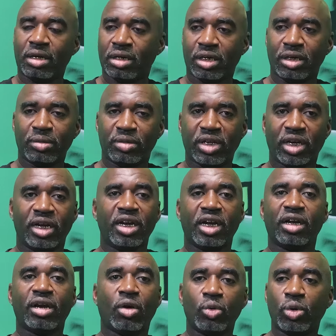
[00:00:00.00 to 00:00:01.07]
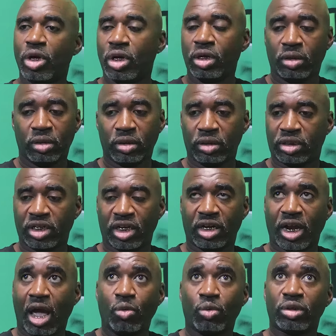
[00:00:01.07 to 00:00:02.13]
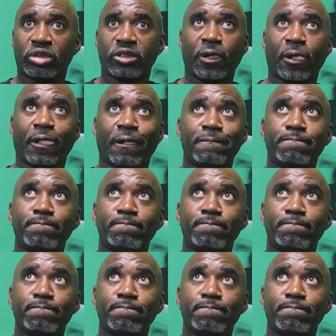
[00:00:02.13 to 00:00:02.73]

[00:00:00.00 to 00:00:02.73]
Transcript: Uncle them tell nigga don't shit. I was